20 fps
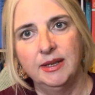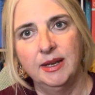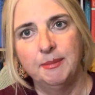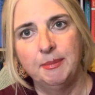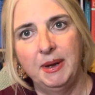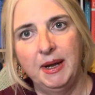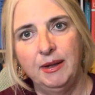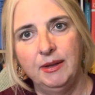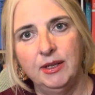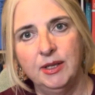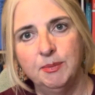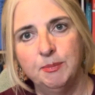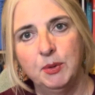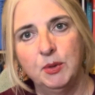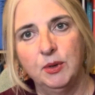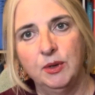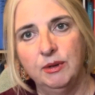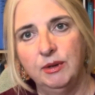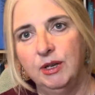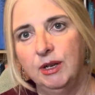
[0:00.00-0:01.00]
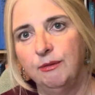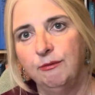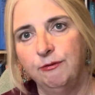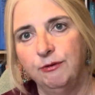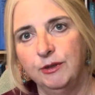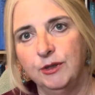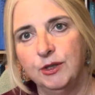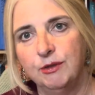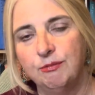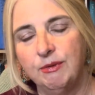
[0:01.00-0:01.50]
about this book
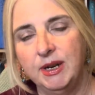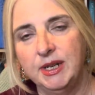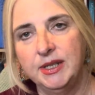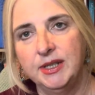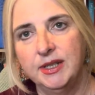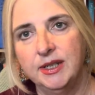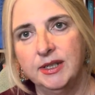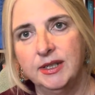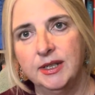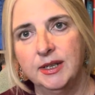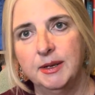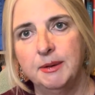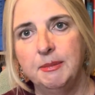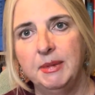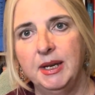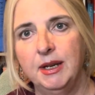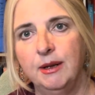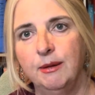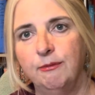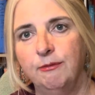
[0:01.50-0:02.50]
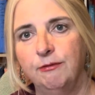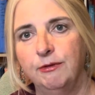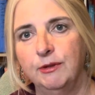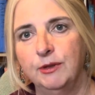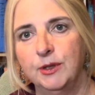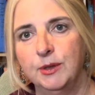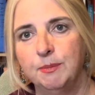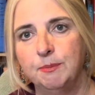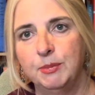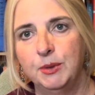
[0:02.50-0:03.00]
confronts racism, it
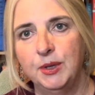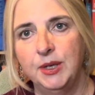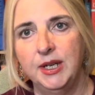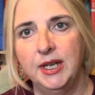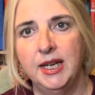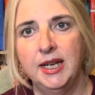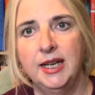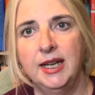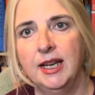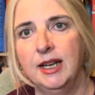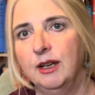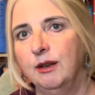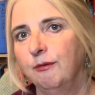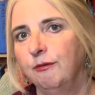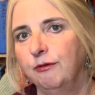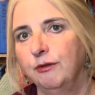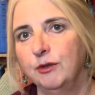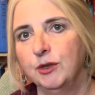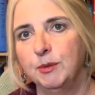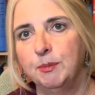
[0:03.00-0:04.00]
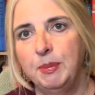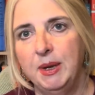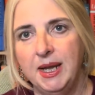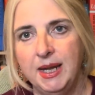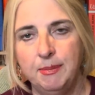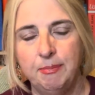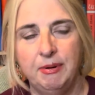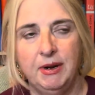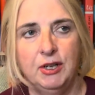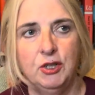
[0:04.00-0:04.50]
confronts bullying, it confronts peer
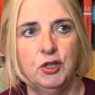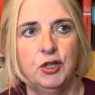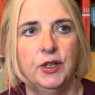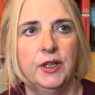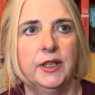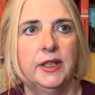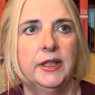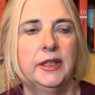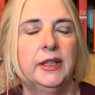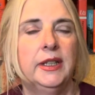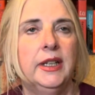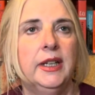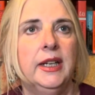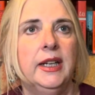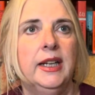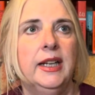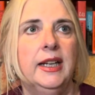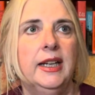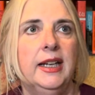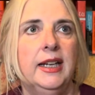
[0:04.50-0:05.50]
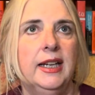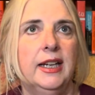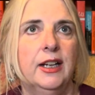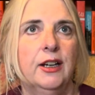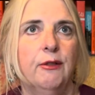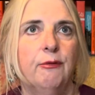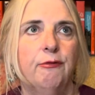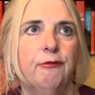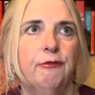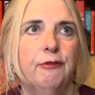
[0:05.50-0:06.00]
pressure, it
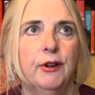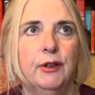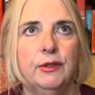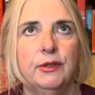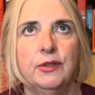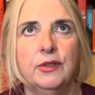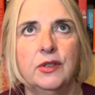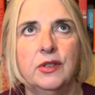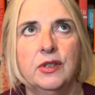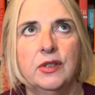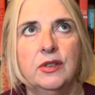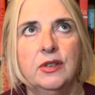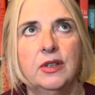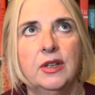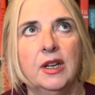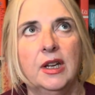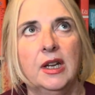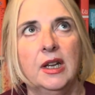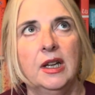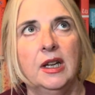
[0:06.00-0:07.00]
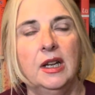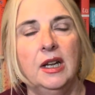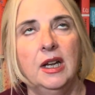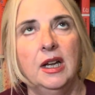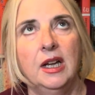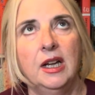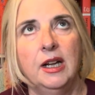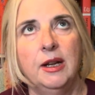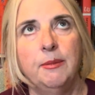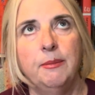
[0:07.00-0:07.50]
confronts
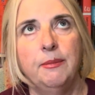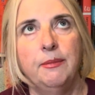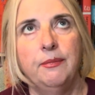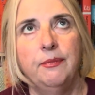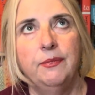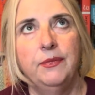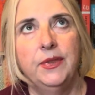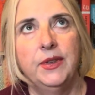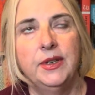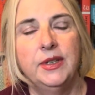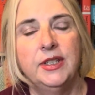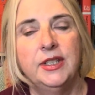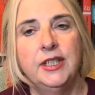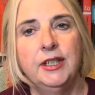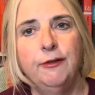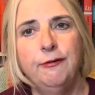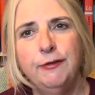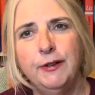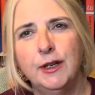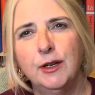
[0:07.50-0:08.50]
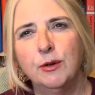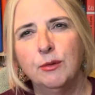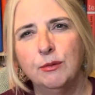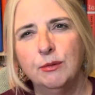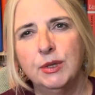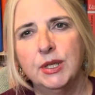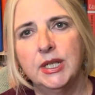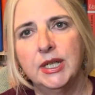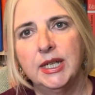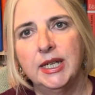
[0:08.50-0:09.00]
the
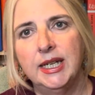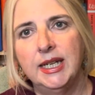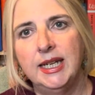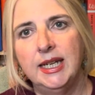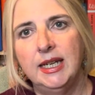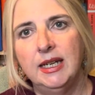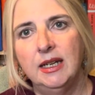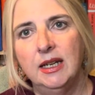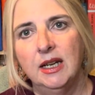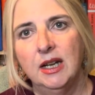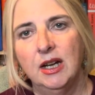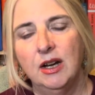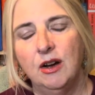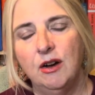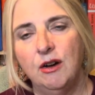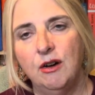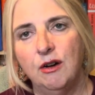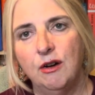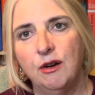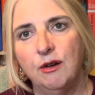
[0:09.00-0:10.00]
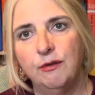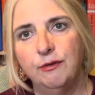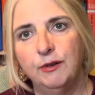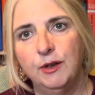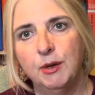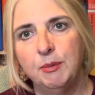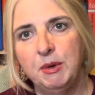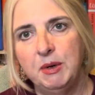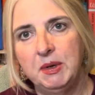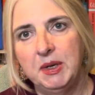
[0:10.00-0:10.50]
difficulty of
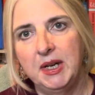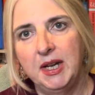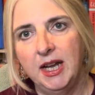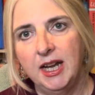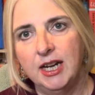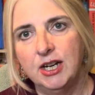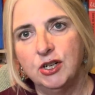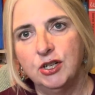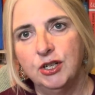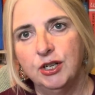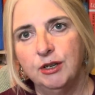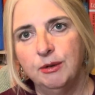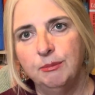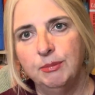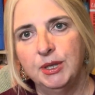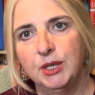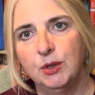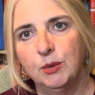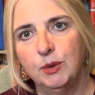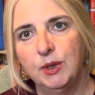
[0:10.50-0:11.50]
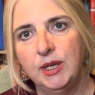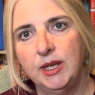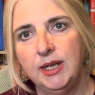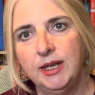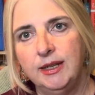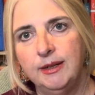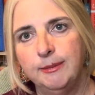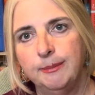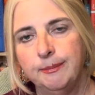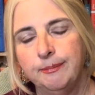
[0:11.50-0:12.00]
communication
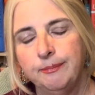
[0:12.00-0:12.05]
between